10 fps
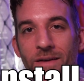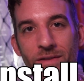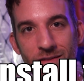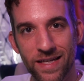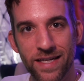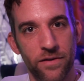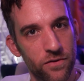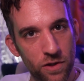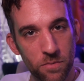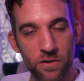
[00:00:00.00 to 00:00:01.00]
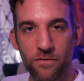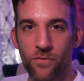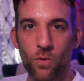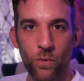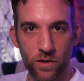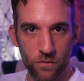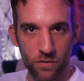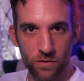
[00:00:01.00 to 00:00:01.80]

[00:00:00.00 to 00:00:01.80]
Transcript: have the link in the description for Windows